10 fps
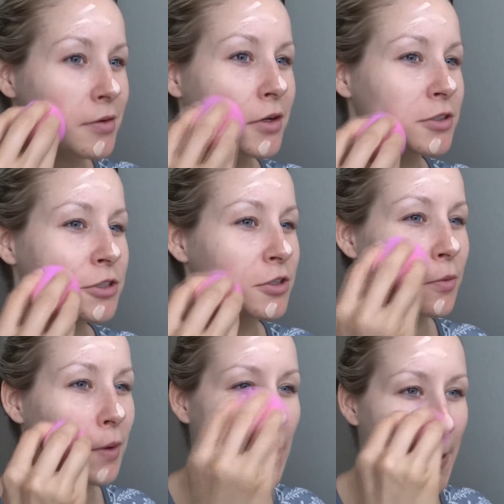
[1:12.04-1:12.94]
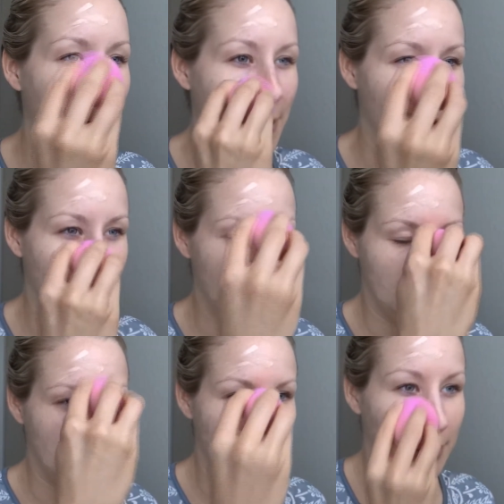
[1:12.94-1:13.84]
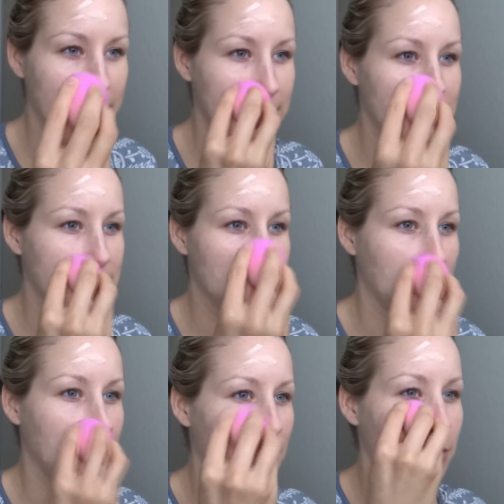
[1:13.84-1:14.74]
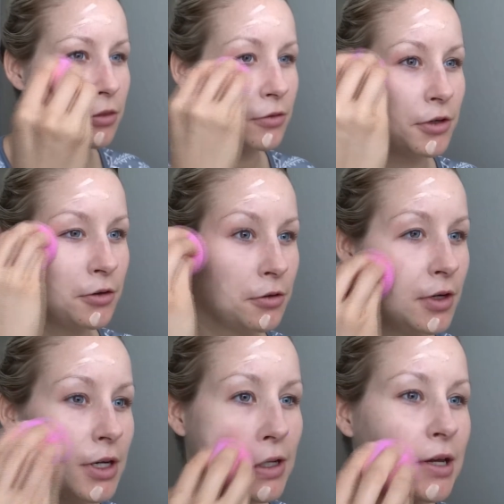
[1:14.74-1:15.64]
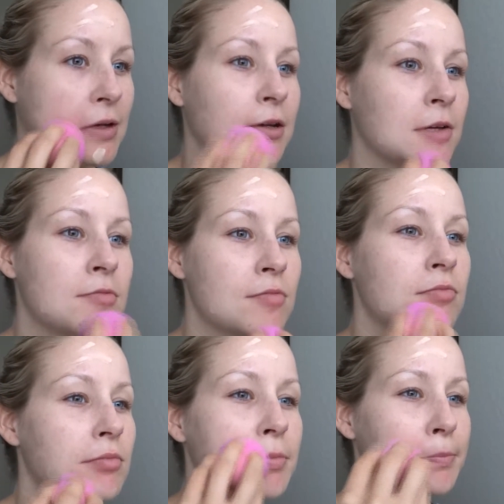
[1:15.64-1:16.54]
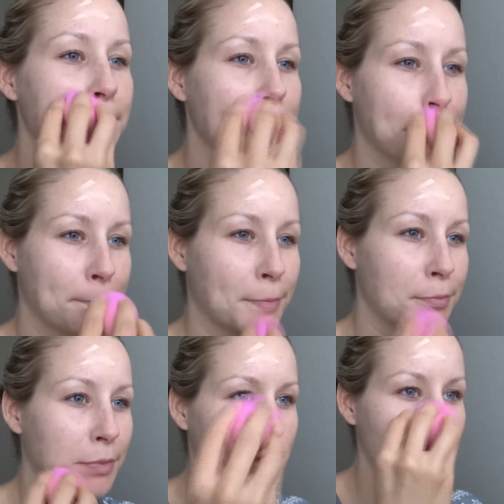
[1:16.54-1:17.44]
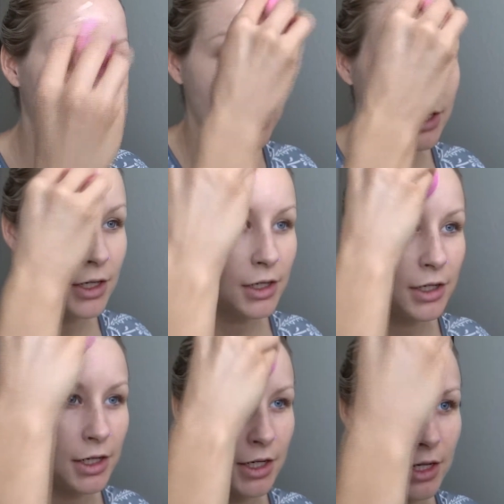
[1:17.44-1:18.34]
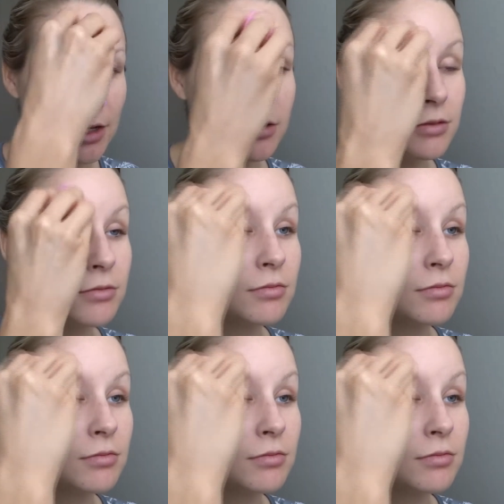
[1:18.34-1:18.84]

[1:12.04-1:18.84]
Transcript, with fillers: Not sure why. And then I just go through and kind of blend it in.